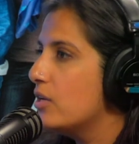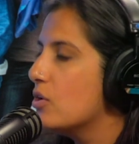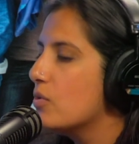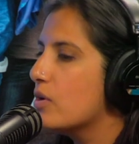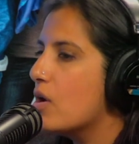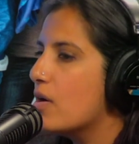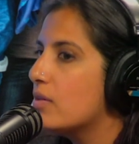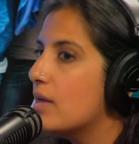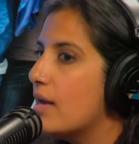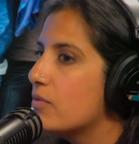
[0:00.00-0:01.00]
You know, there are a
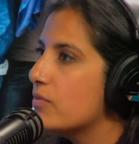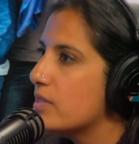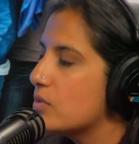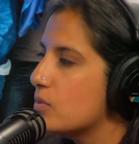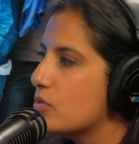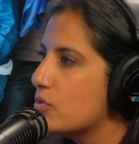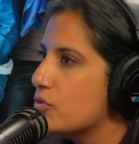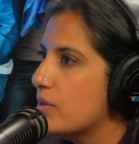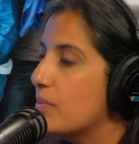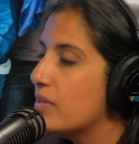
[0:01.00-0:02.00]
lot of risks with
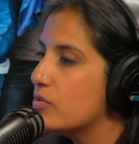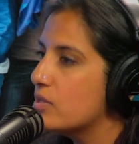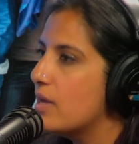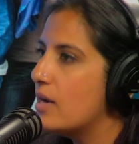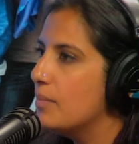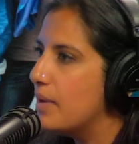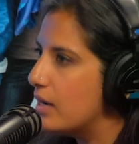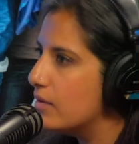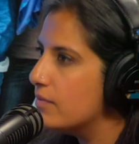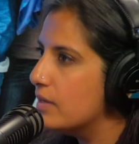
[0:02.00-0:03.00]
surgery, but there's a lot of
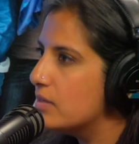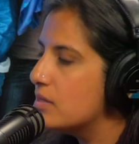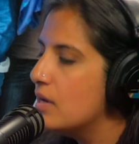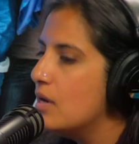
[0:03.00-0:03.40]
benefit.